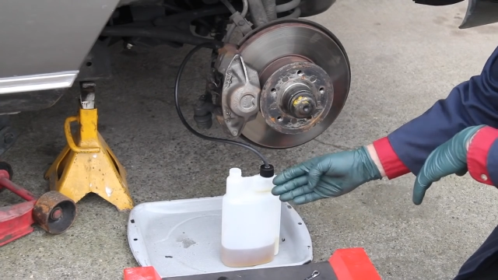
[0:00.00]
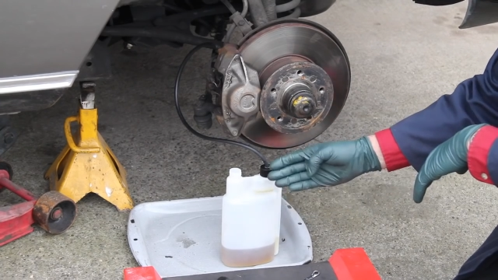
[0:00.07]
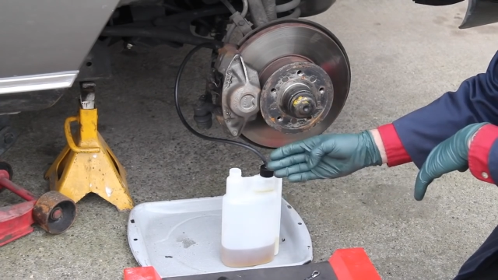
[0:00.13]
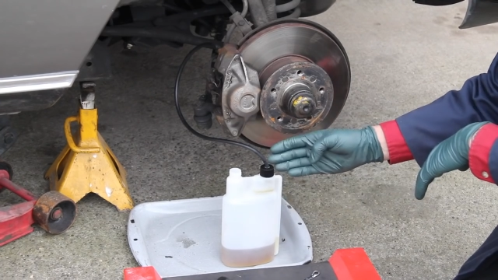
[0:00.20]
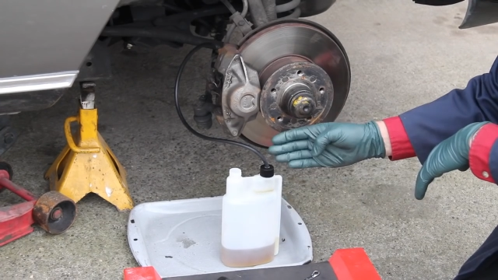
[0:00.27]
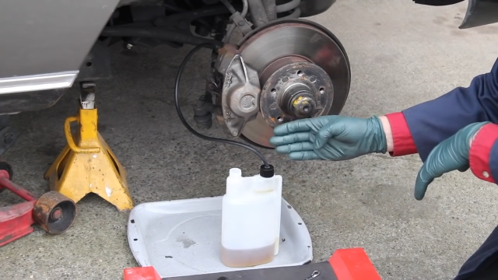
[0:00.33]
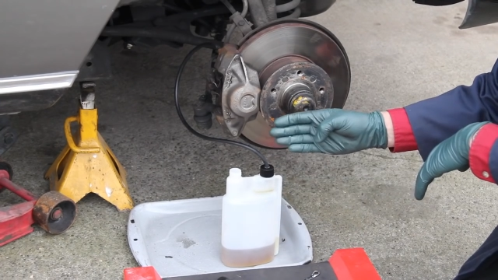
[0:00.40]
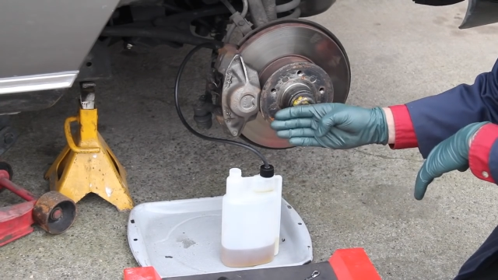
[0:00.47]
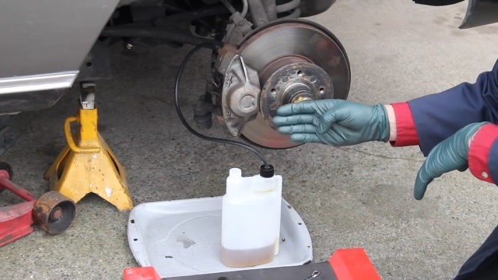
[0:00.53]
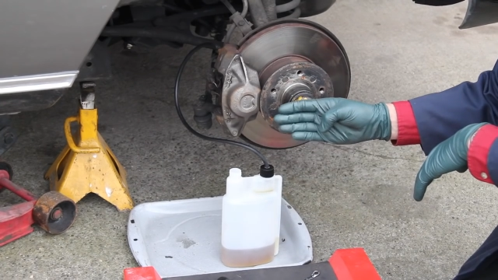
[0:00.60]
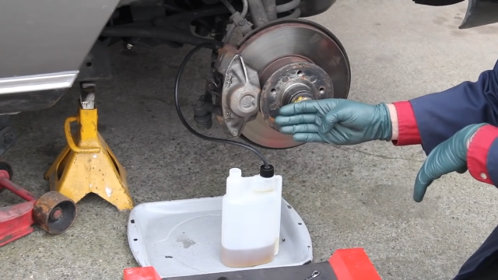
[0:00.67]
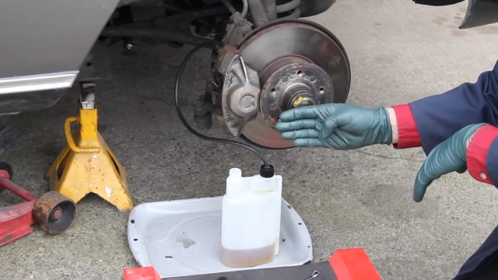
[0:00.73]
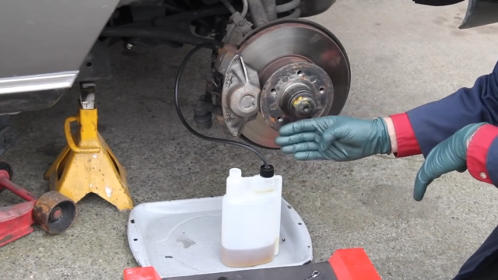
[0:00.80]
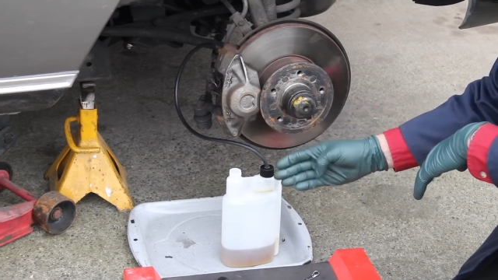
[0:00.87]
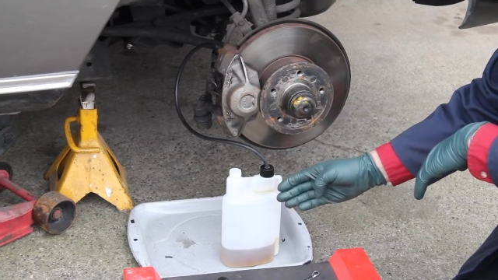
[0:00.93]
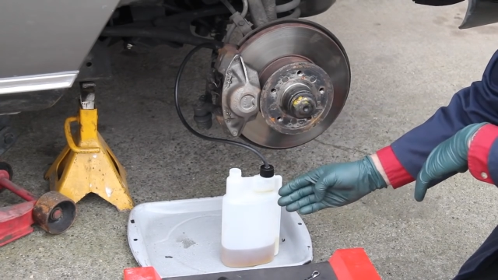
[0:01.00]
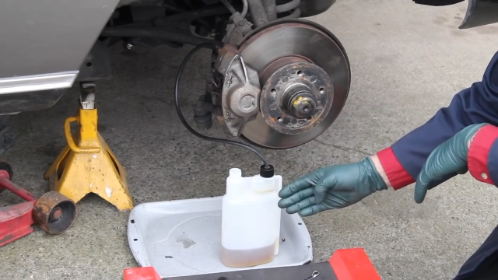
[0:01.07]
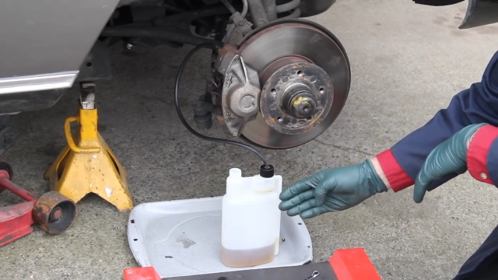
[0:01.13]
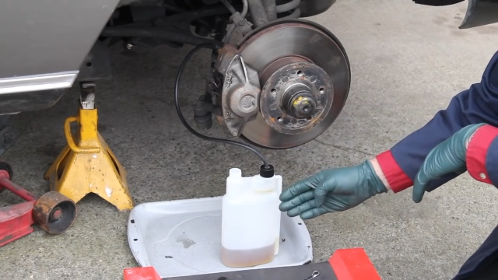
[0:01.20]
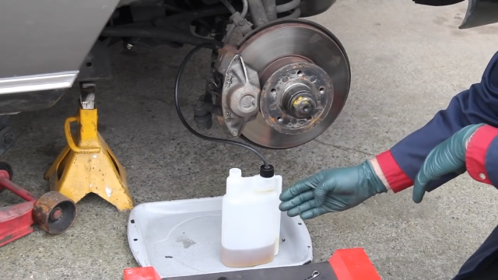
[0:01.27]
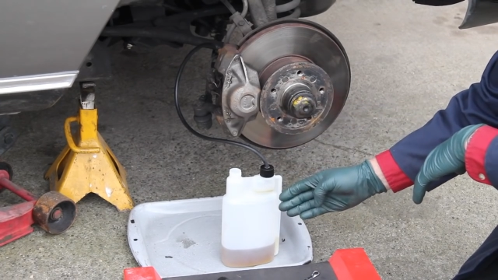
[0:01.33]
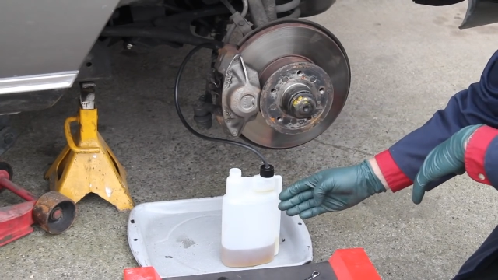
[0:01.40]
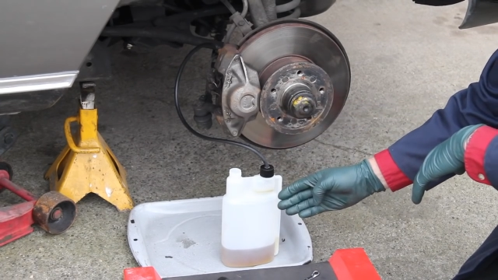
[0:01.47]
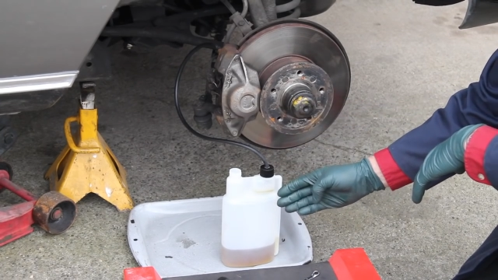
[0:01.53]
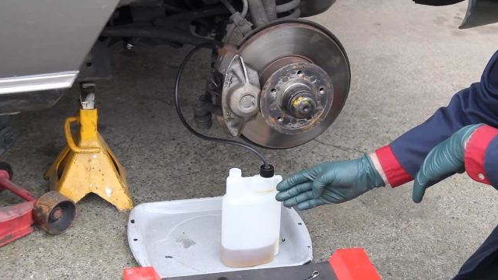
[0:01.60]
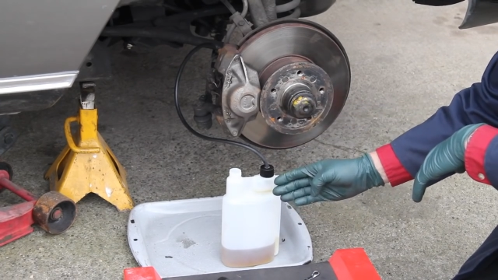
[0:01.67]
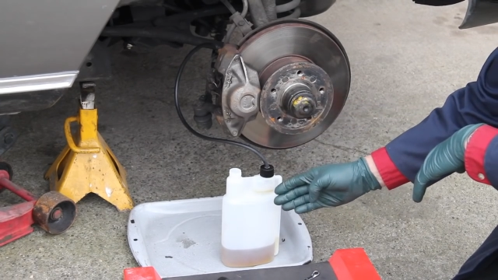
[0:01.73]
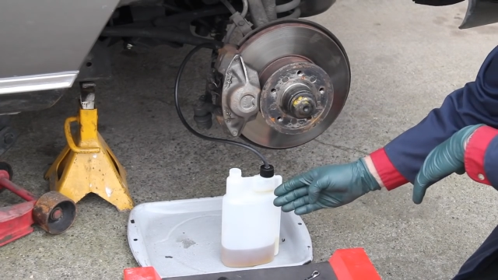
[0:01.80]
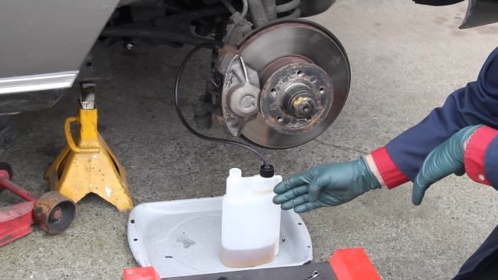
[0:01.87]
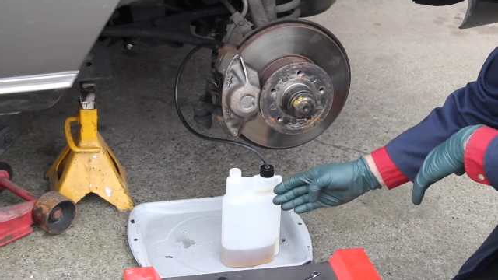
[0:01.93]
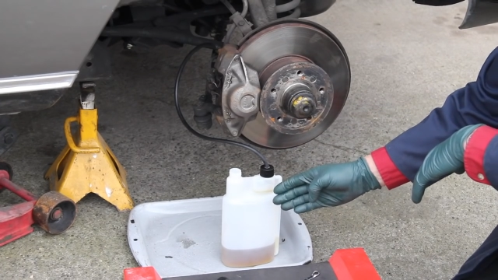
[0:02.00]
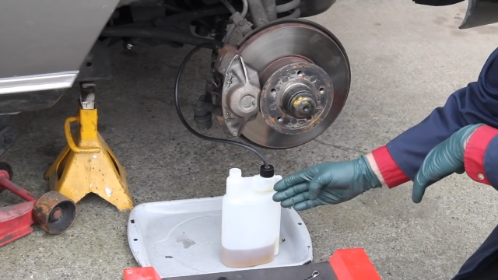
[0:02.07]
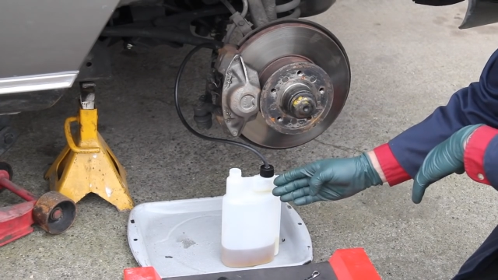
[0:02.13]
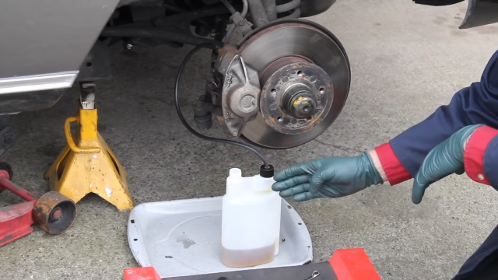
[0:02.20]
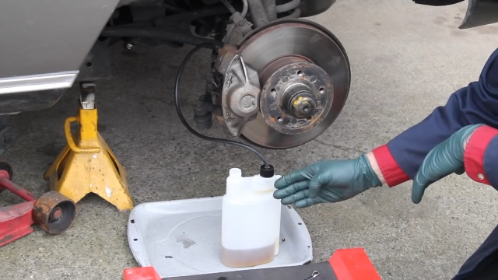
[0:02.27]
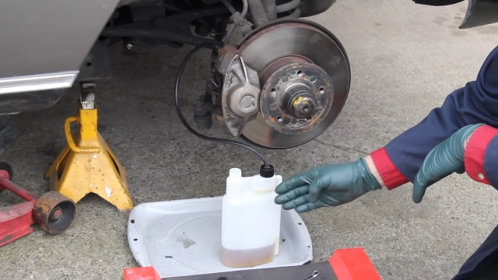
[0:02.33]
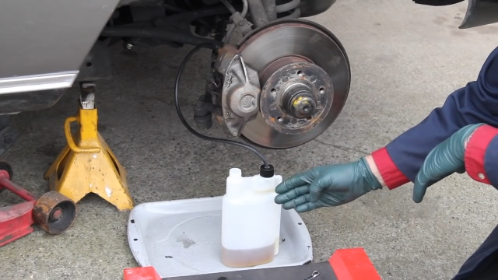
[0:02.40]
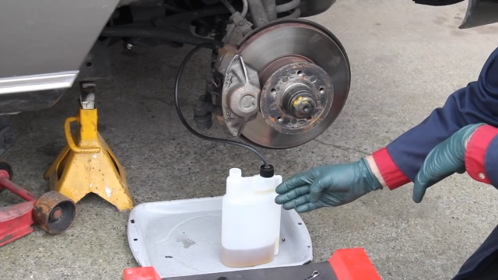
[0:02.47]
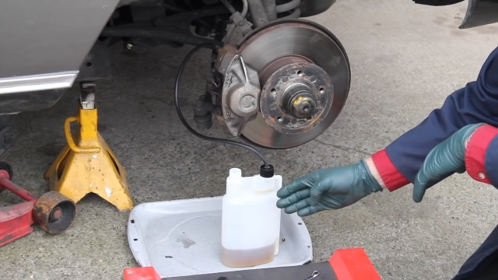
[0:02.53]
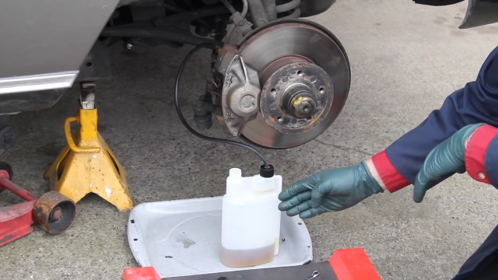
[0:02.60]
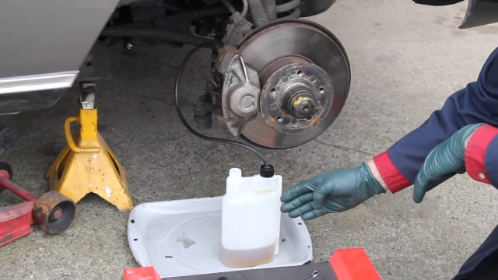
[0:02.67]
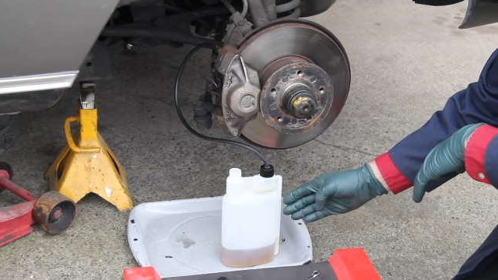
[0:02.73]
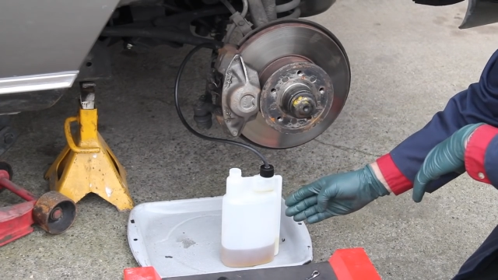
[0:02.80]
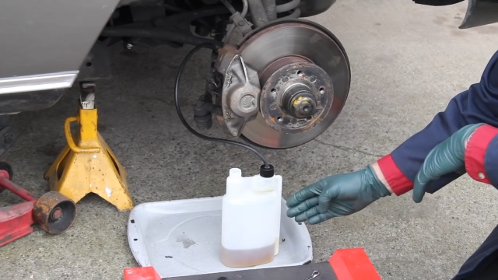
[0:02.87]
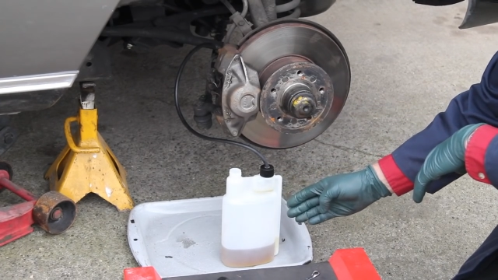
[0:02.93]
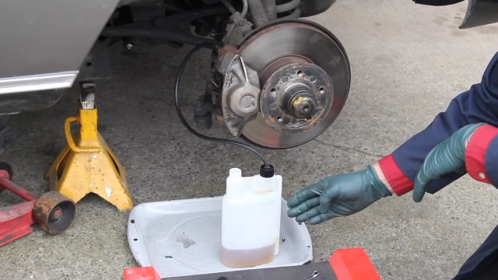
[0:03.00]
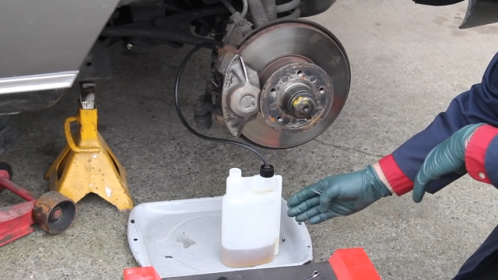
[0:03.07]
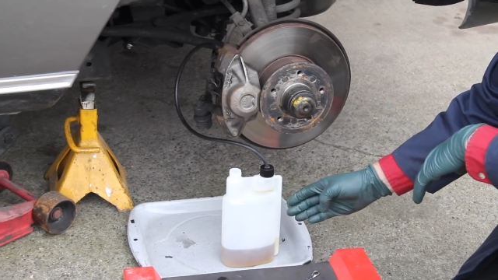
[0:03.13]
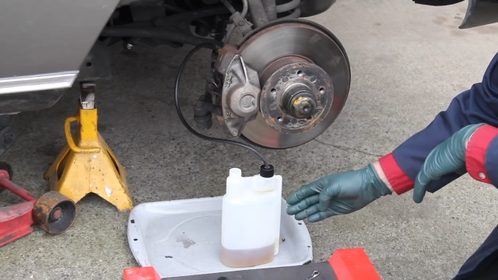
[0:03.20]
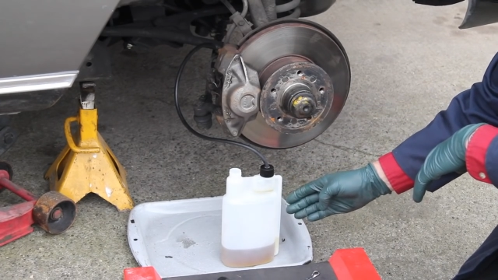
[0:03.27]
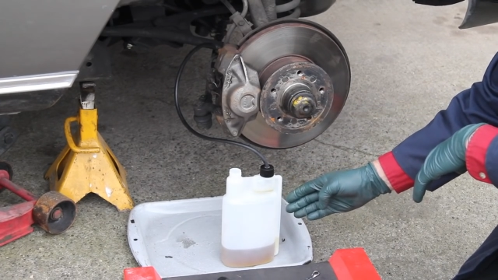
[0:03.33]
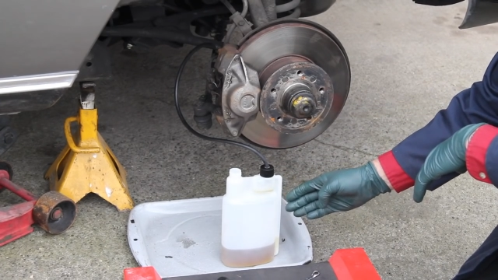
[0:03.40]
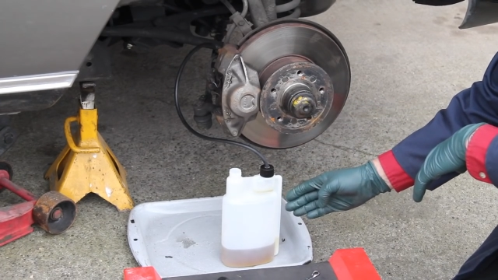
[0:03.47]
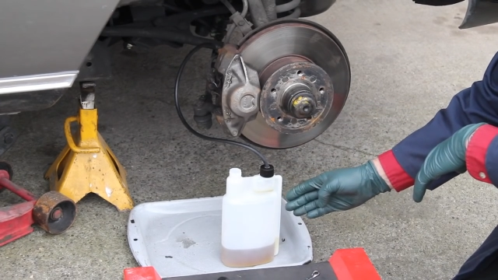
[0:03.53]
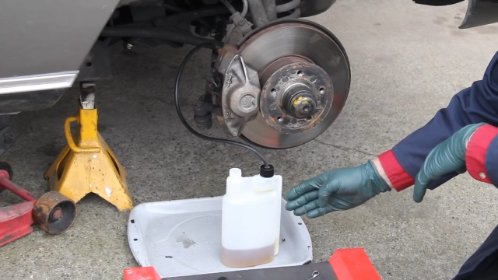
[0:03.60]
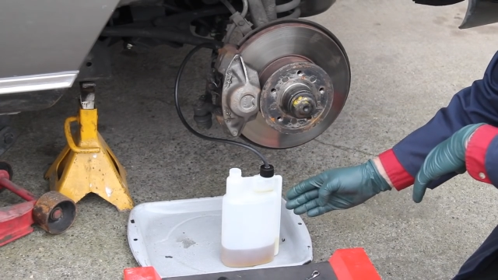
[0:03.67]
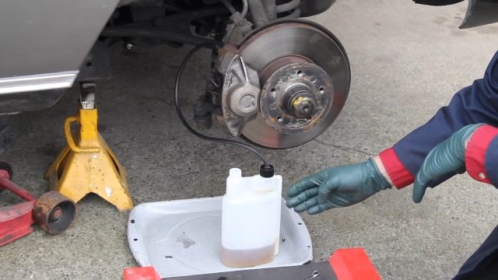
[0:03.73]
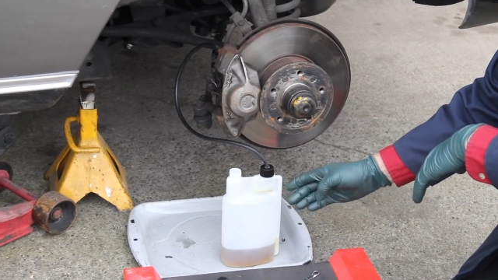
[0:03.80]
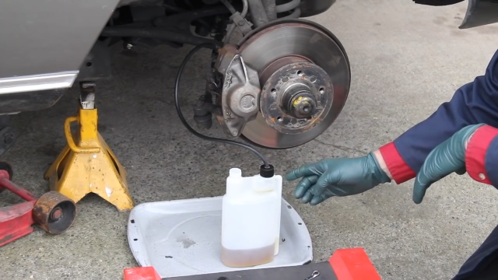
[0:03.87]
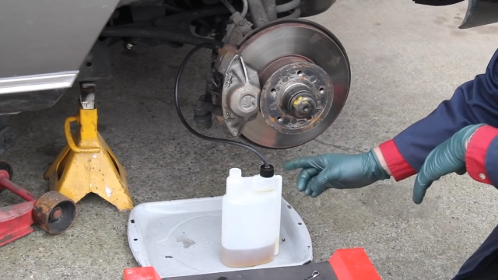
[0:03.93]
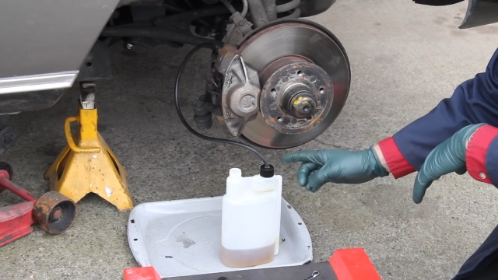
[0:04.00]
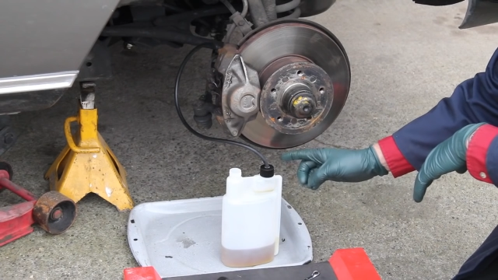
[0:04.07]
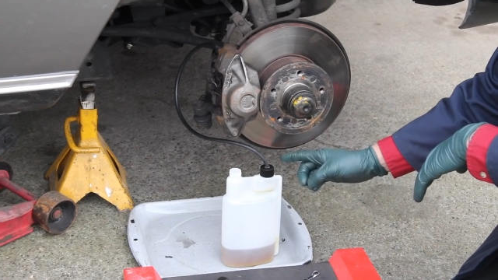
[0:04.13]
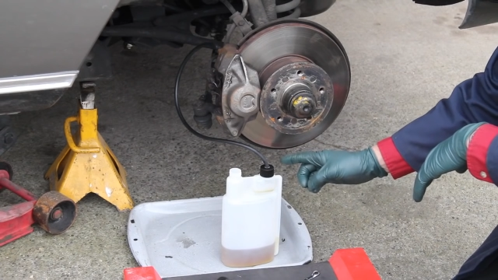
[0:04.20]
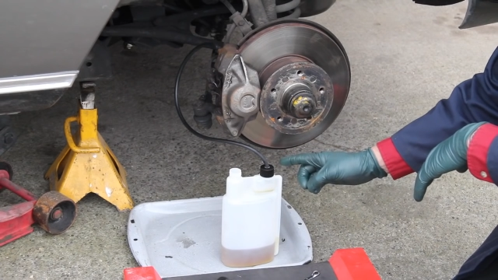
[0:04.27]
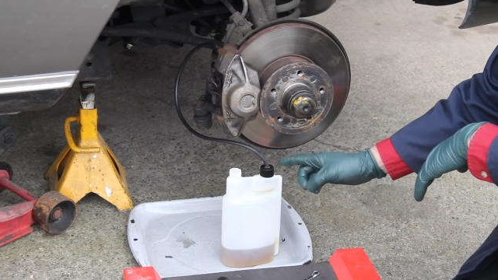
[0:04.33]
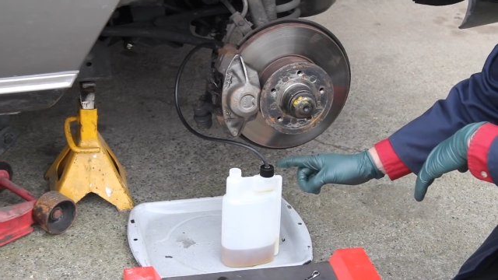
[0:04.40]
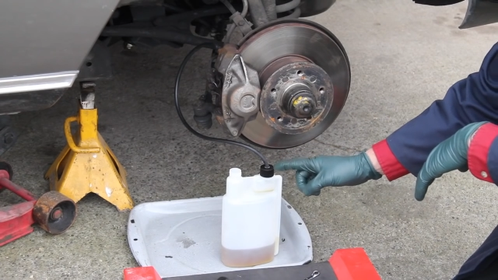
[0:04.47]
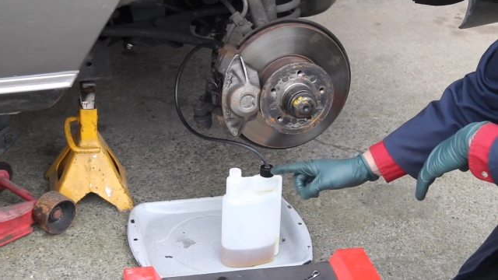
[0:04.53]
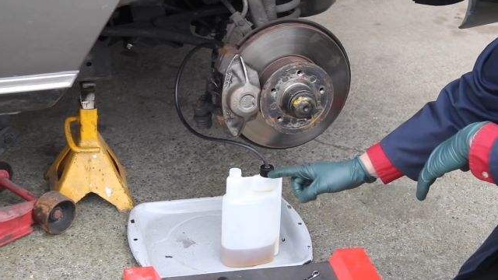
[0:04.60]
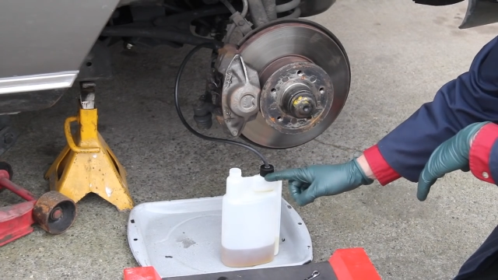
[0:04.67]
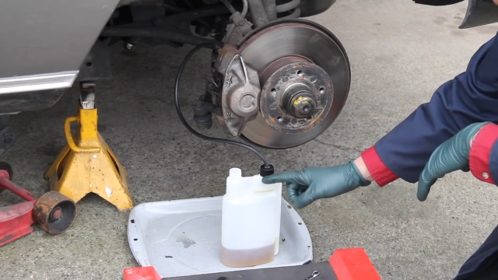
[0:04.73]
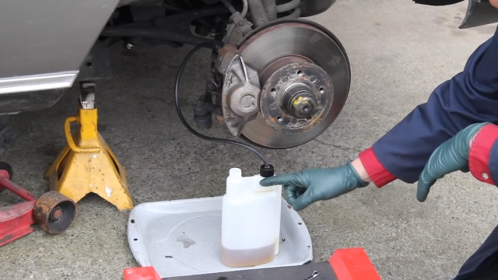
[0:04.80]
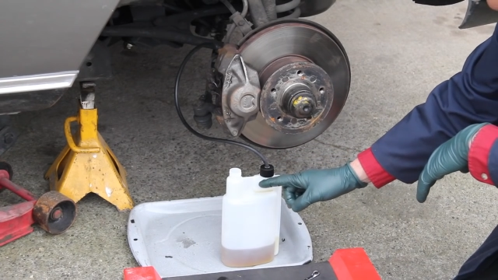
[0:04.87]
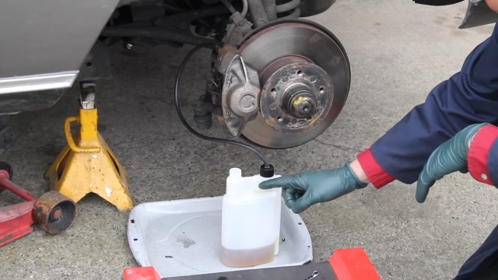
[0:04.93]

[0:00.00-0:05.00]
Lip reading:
Nobody's mouth can be seen.